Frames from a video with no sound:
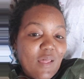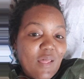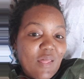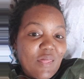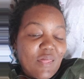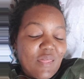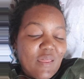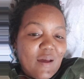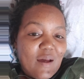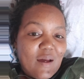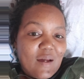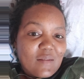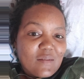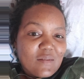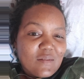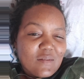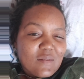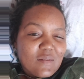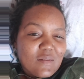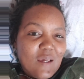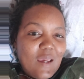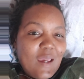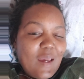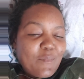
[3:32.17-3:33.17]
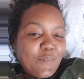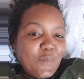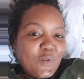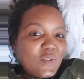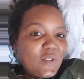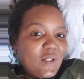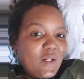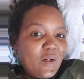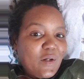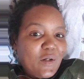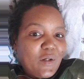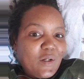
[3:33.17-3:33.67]
that I'm not
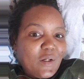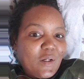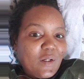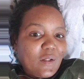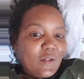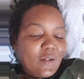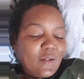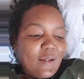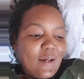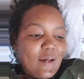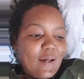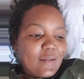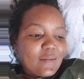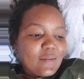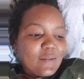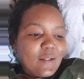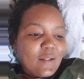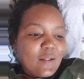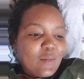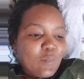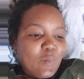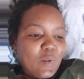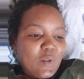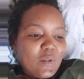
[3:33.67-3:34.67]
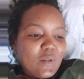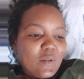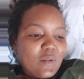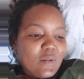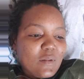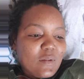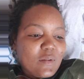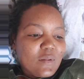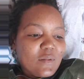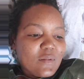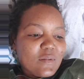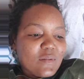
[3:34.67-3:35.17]
hearing that
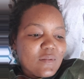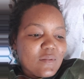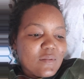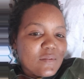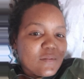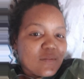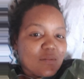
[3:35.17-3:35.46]
anybody is